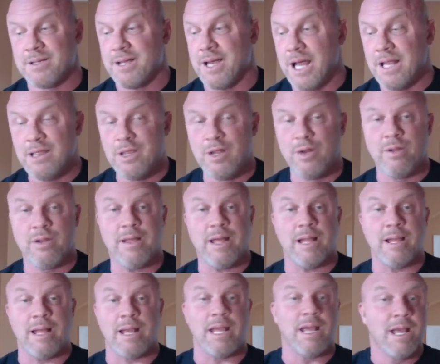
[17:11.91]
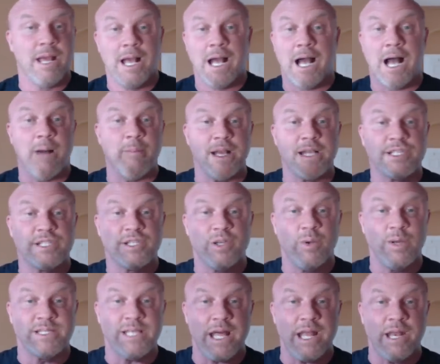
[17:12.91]
I literally I'm like so
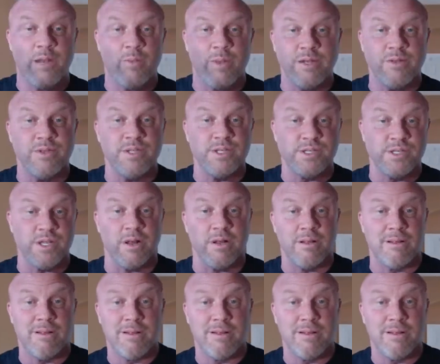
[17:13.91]
excited when I do this gel.